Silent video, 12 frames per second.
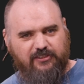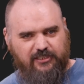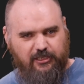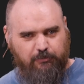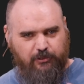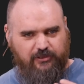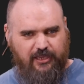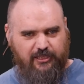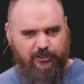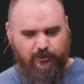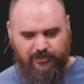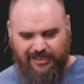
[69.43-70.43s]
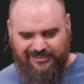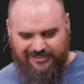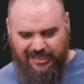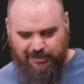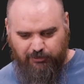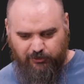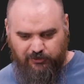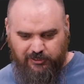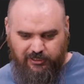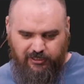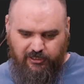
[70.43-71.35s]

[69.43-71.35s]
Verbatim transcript: and it's going to put that into a nice table.